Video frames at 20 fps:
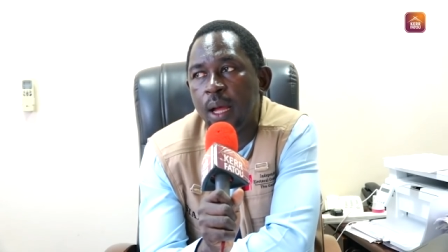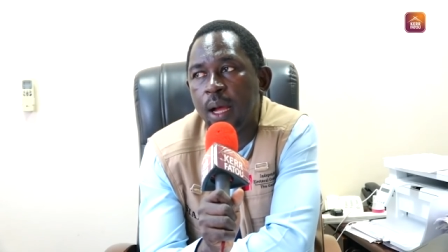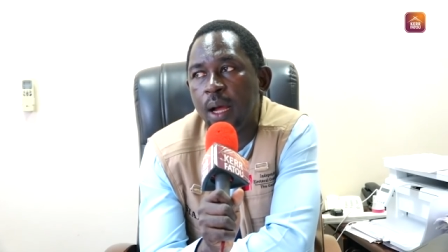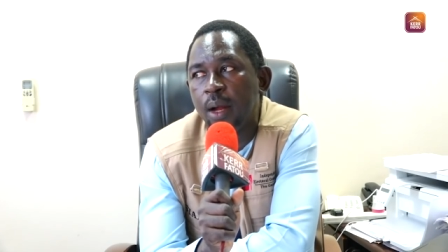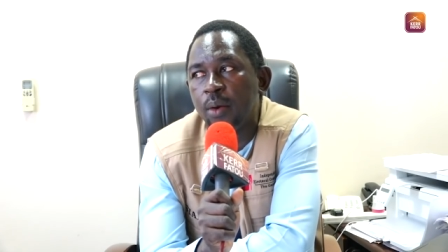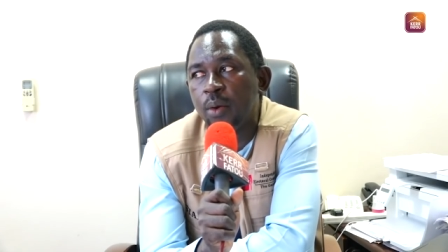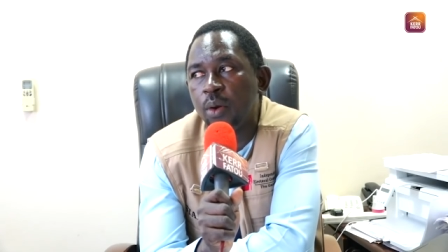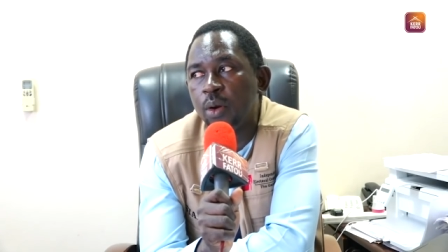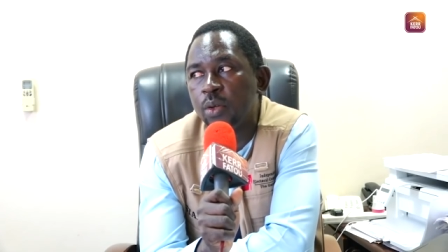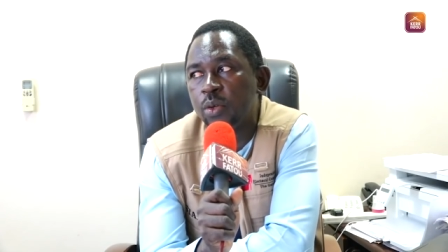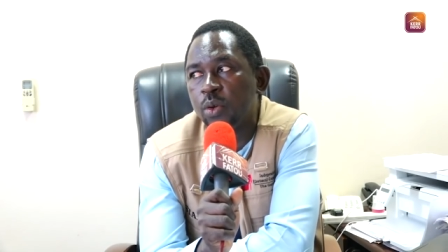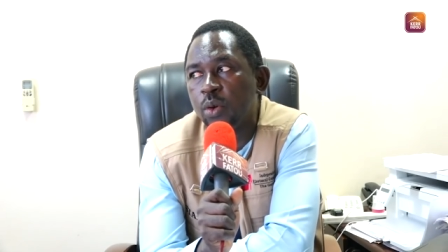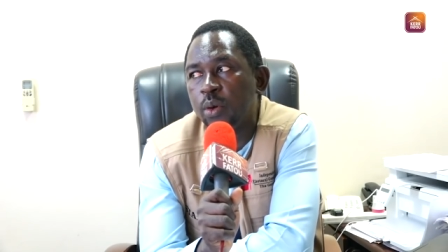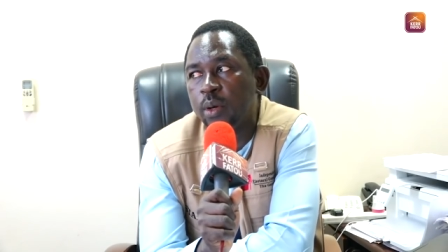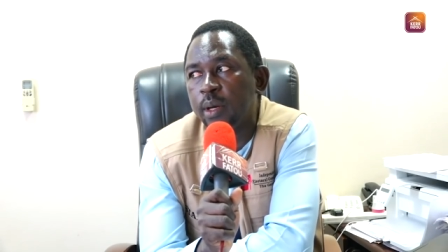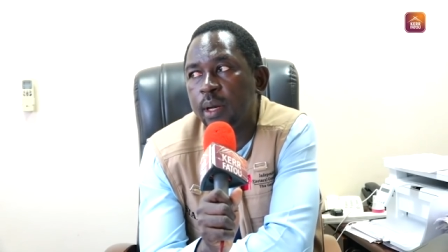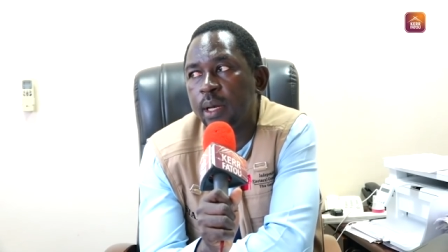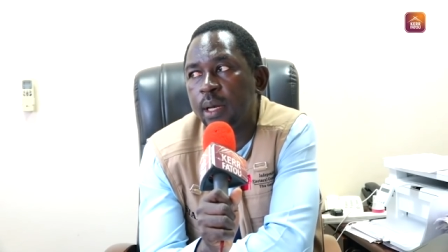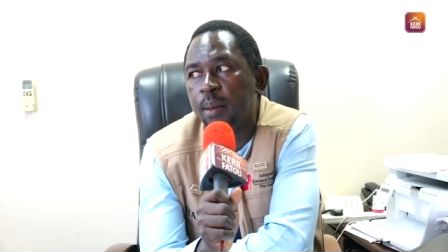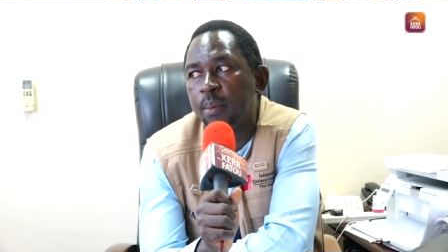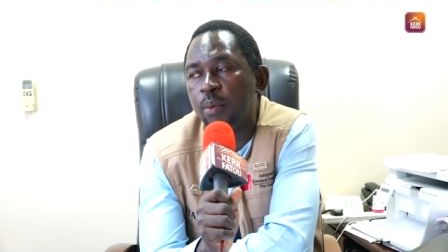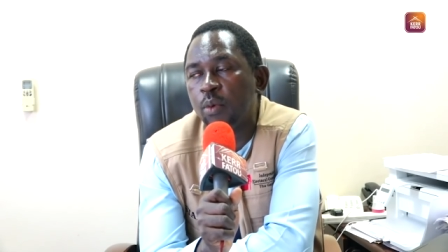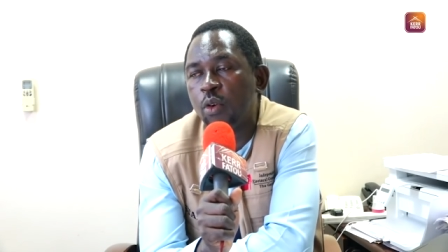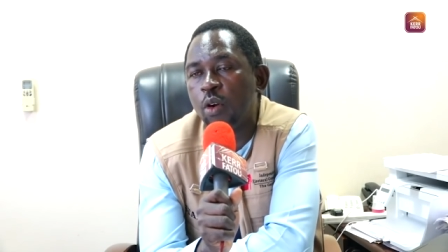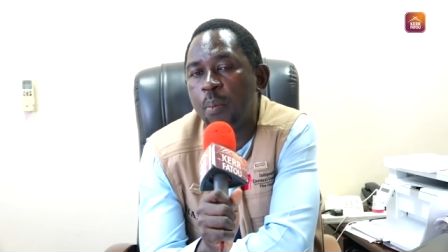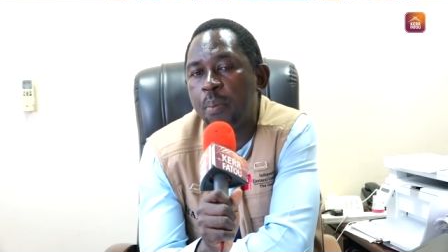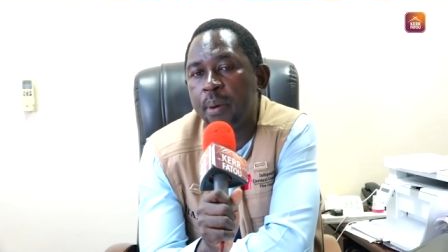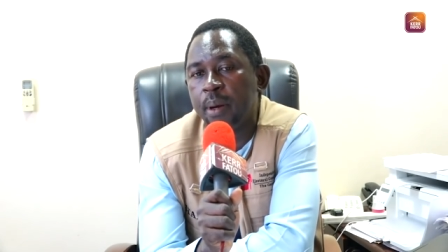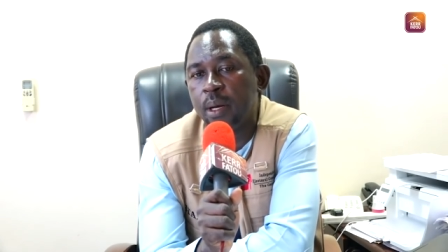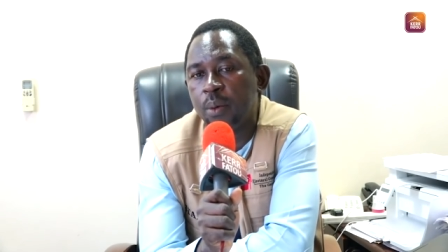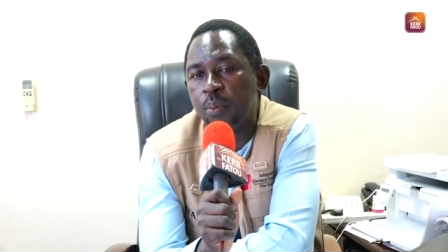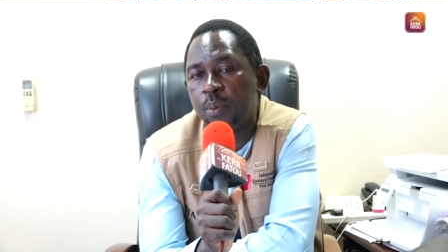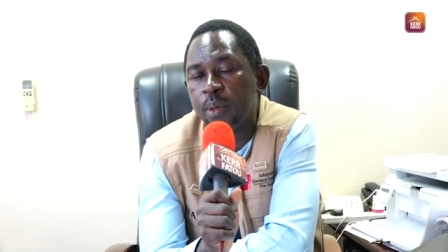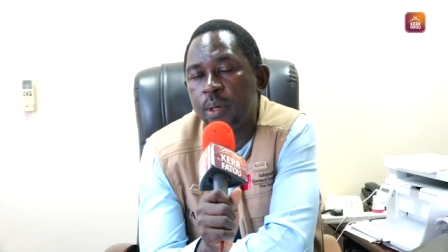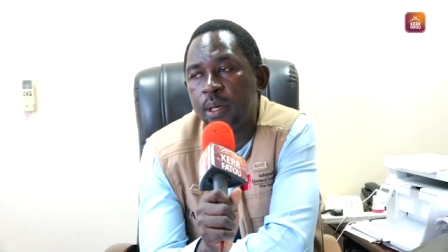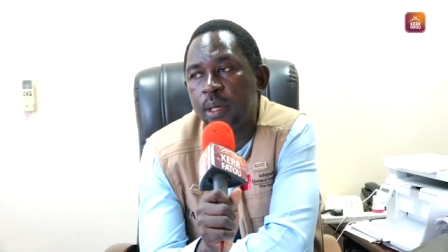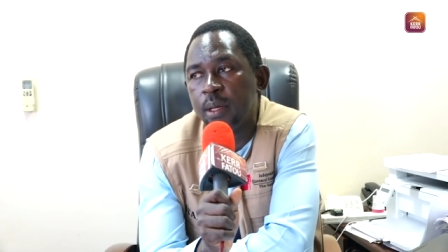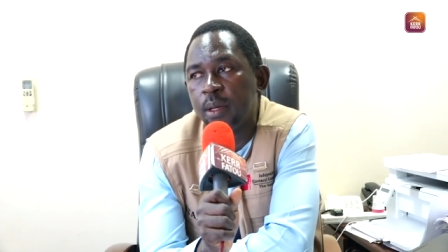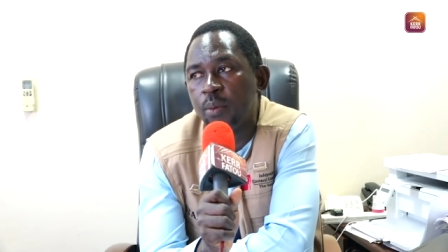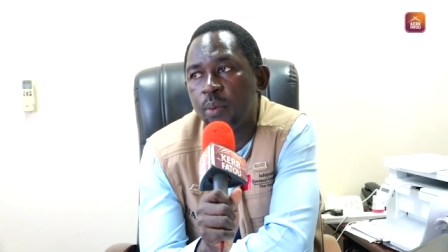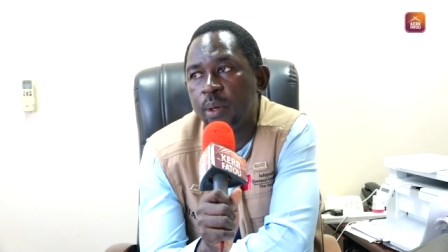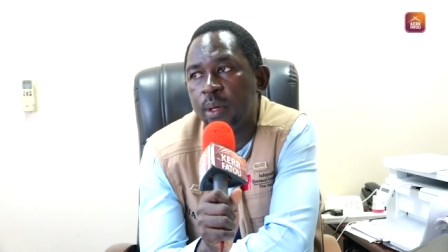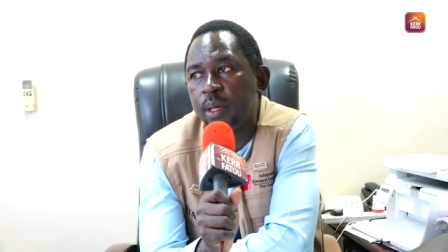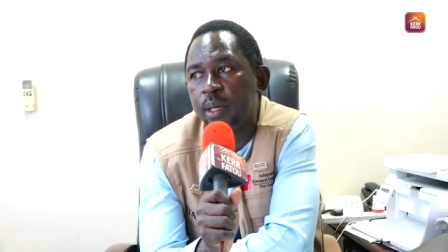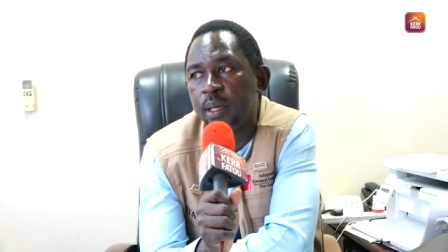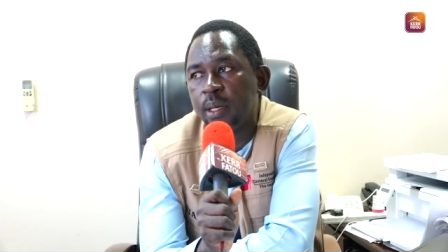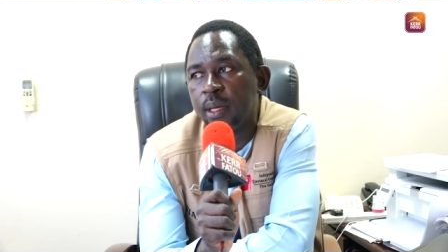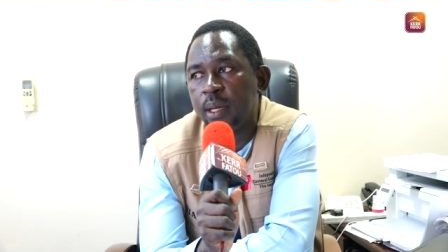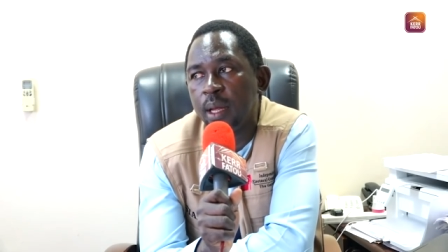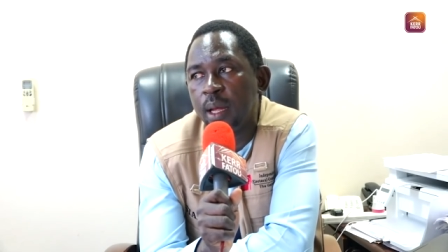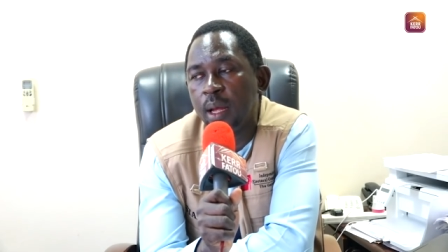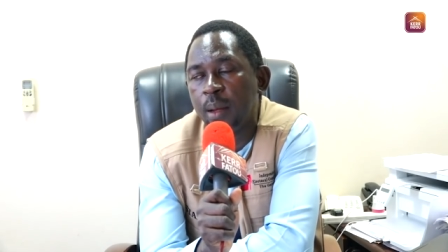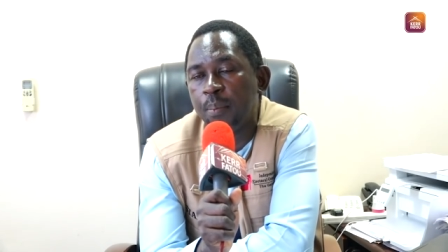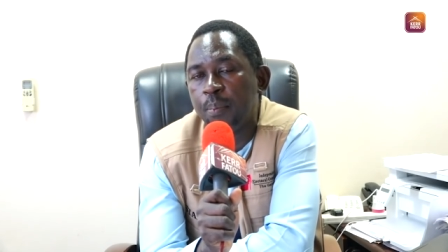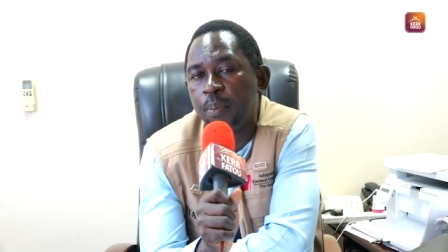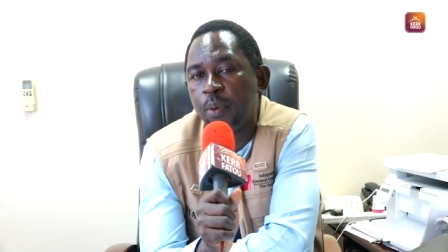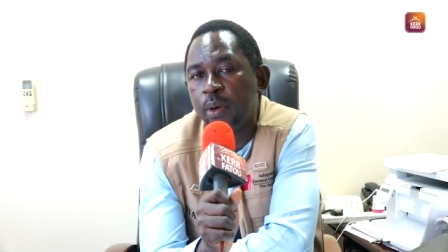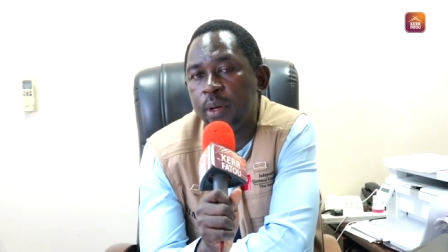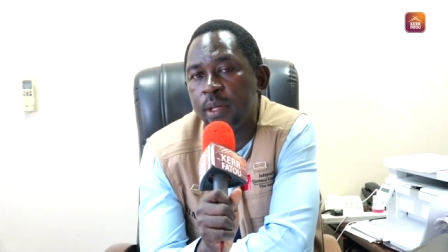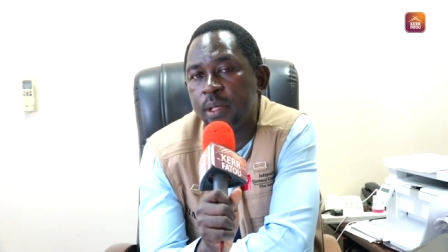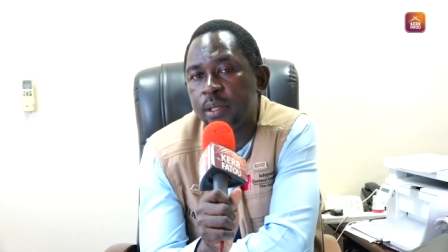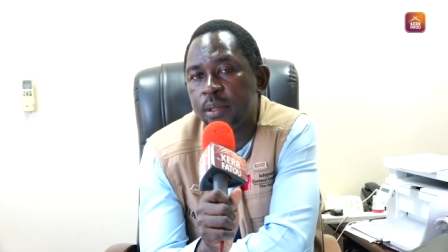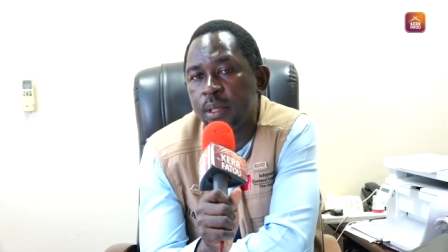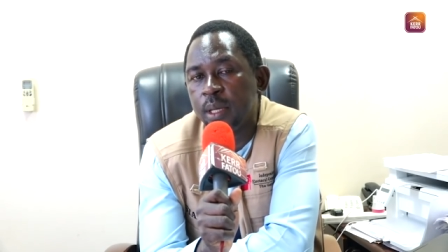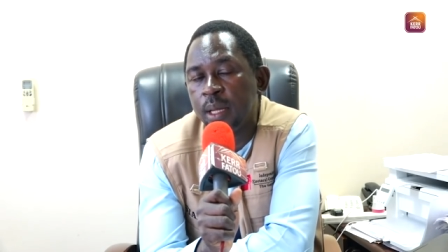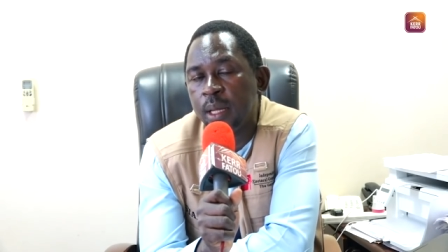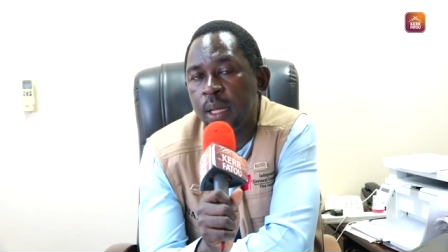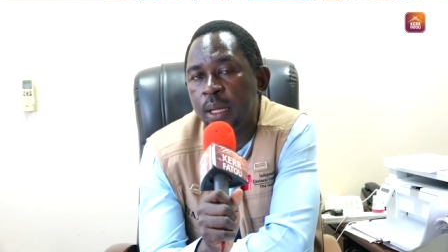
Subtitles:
and also let them cooperate with the police,